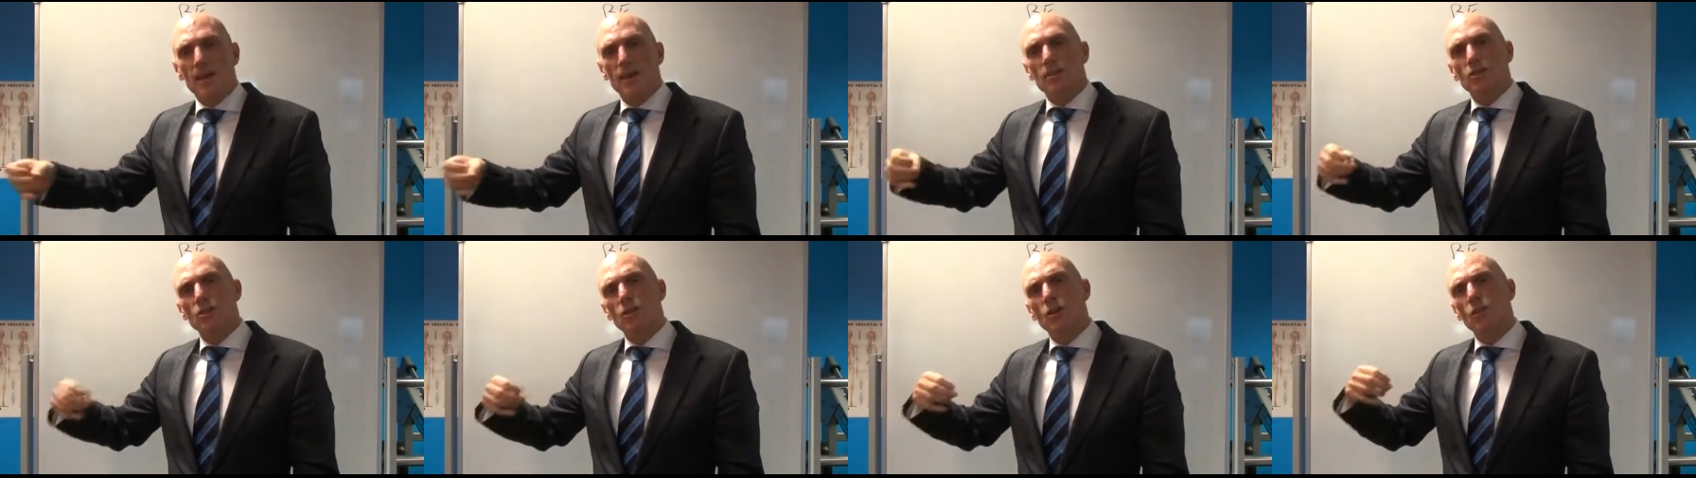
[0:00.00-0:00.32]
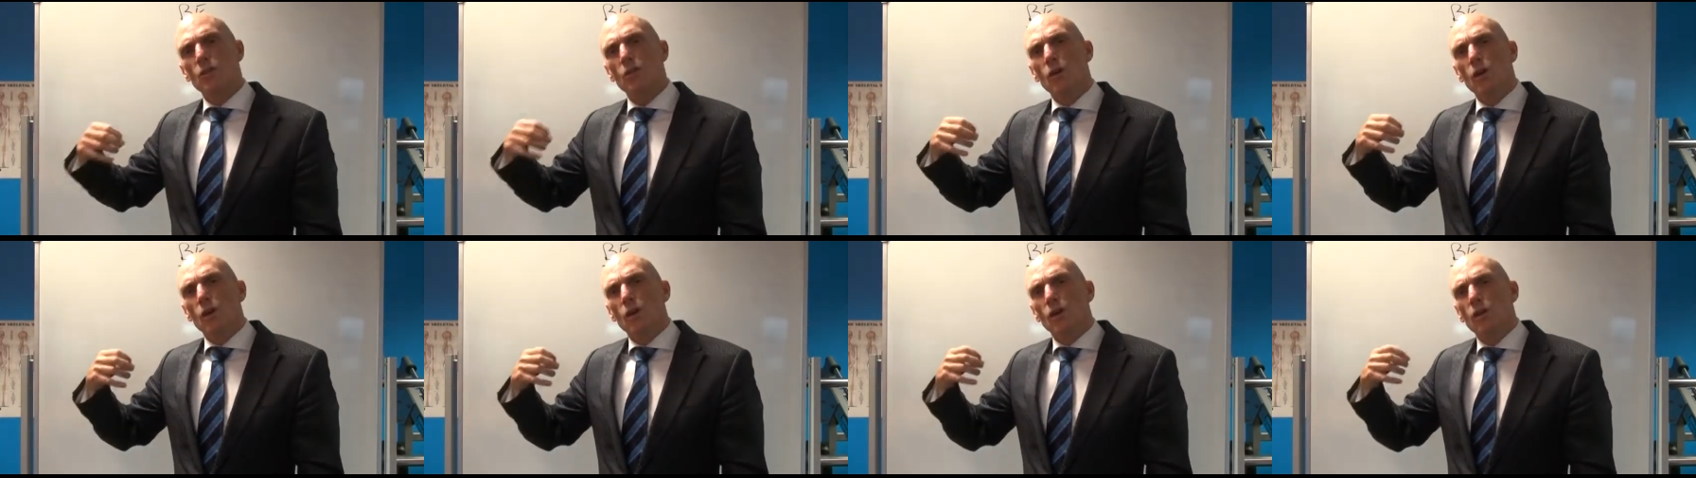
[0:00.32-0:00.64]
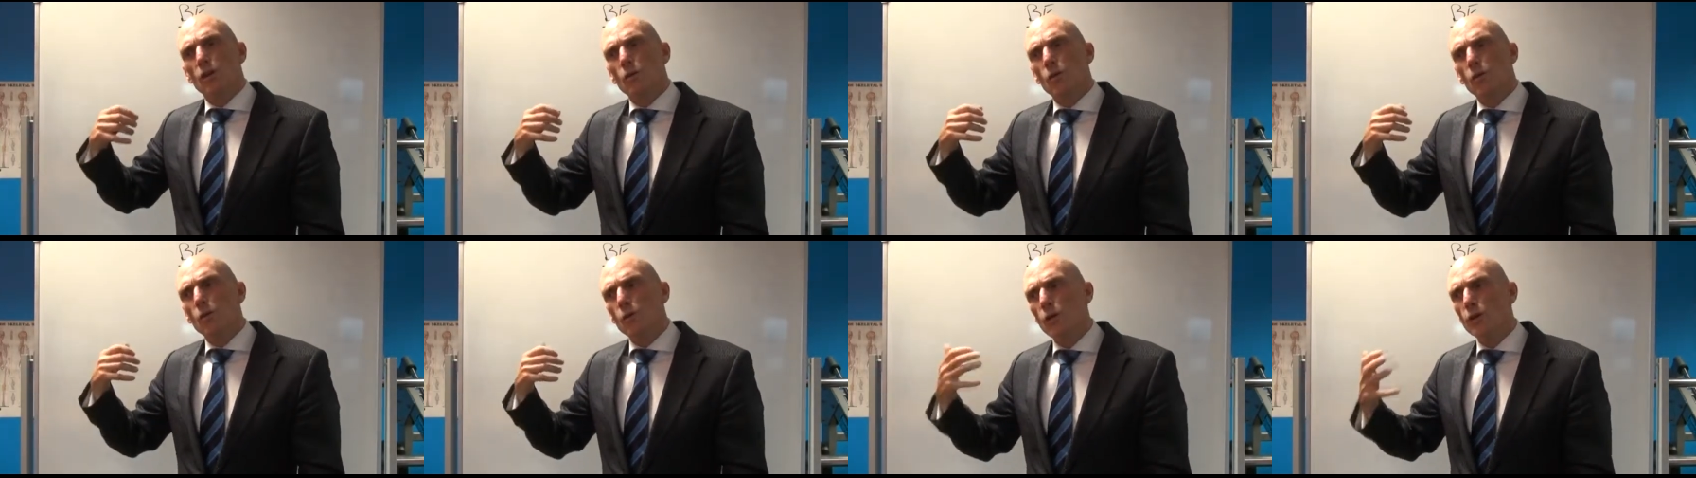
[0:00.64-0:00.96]
So
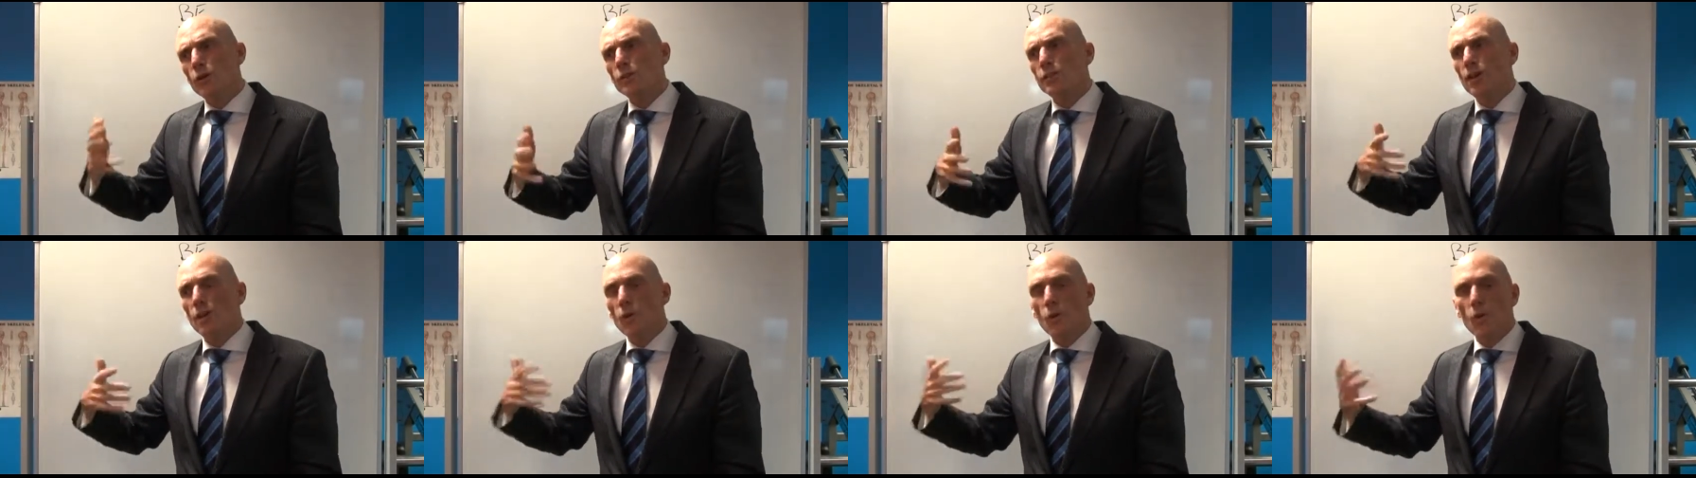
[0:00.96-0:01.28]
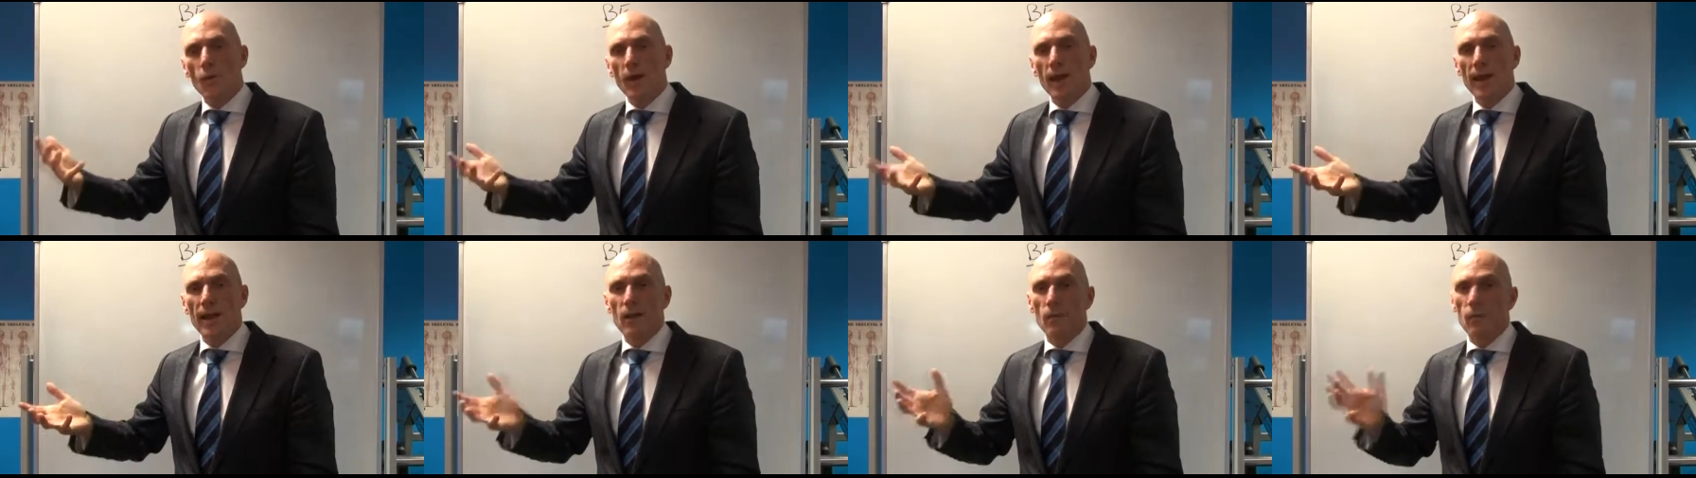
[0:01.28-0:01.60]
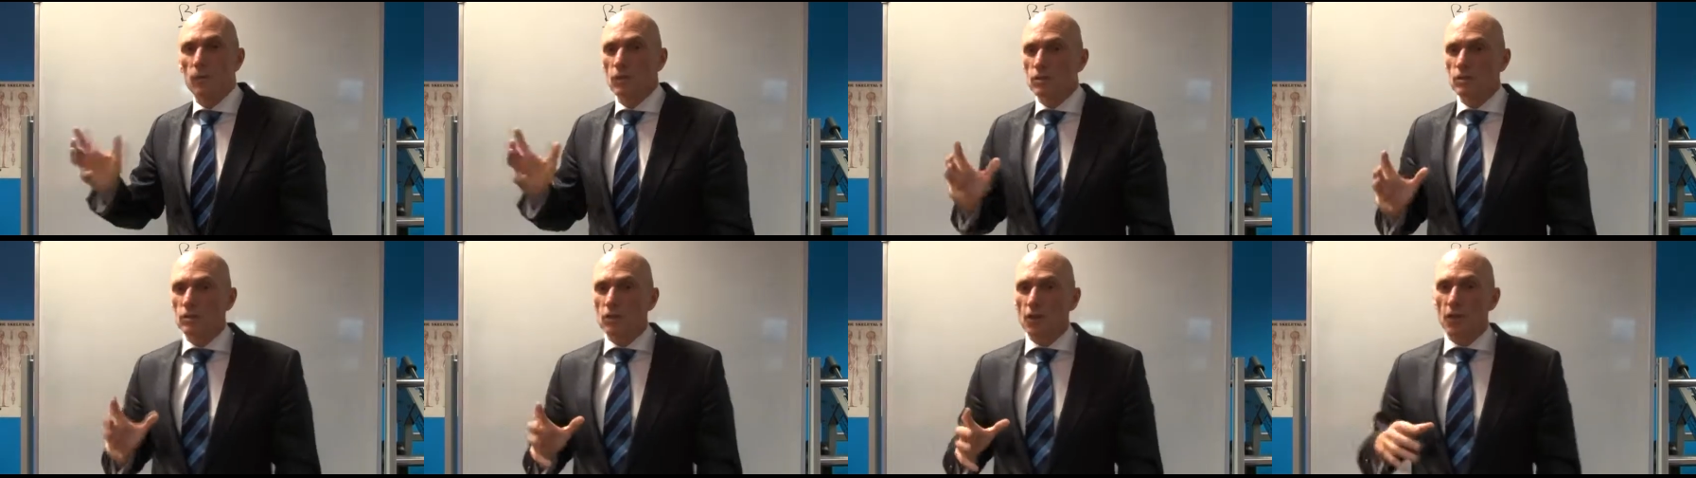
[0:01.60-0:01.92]
losing weight
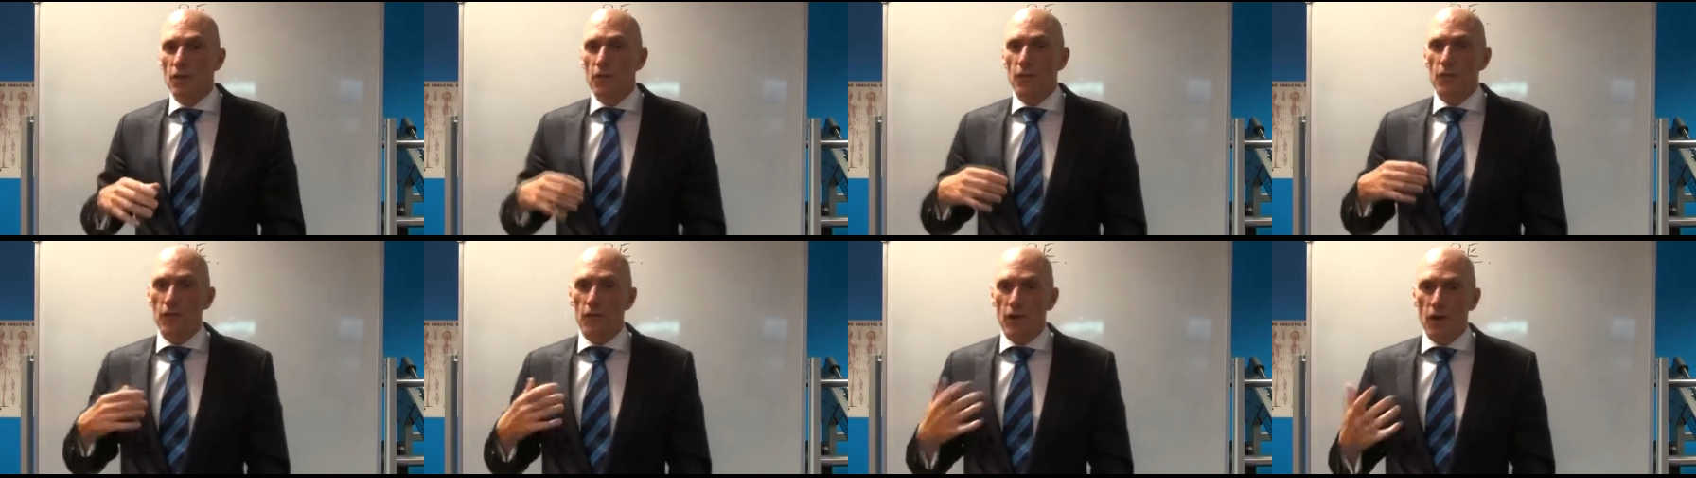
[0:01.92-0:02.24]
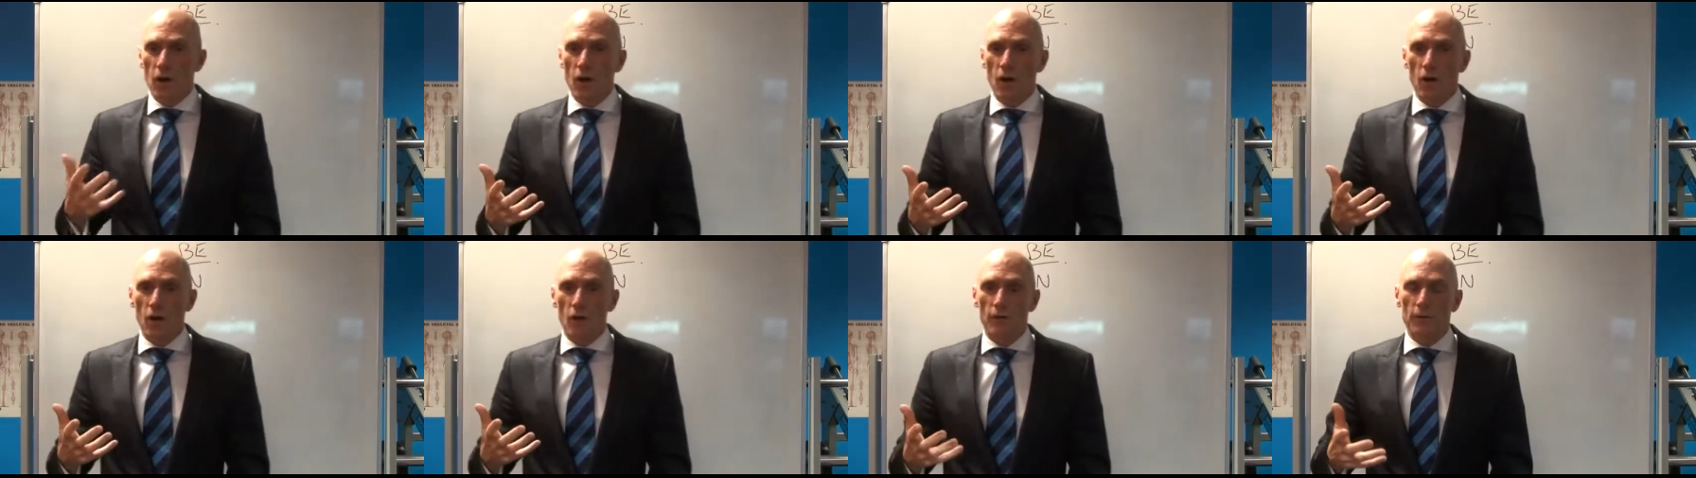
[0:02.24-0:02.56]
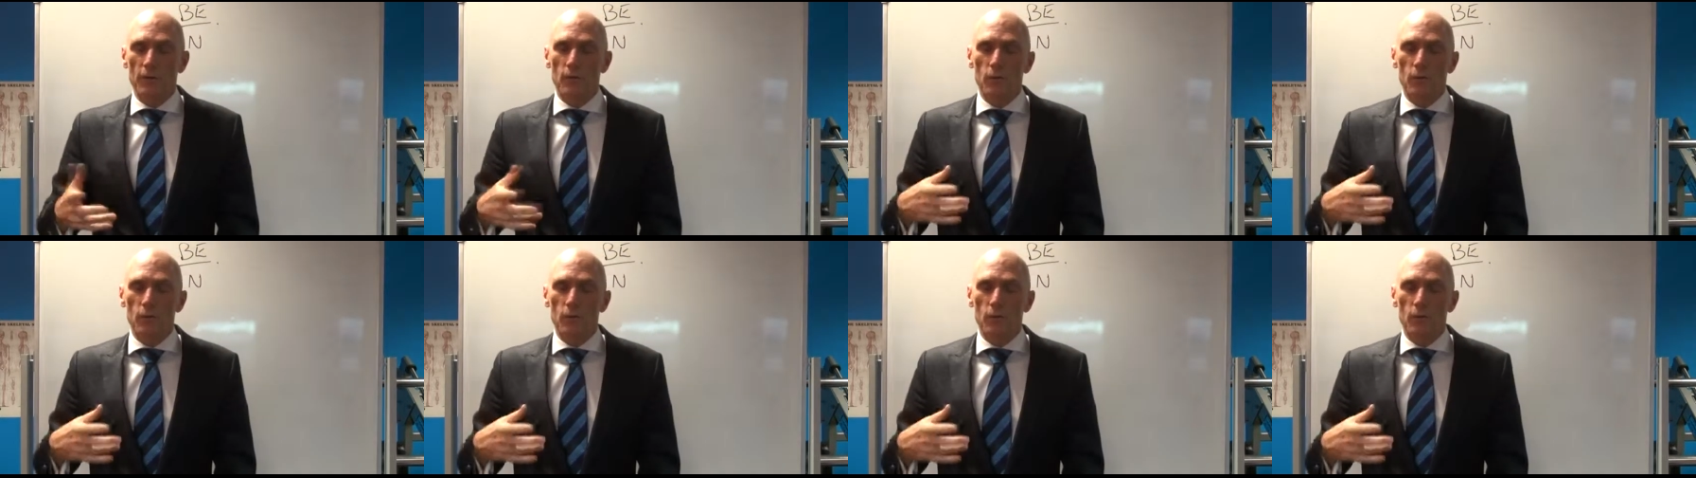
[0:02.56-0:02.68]
was not the goal.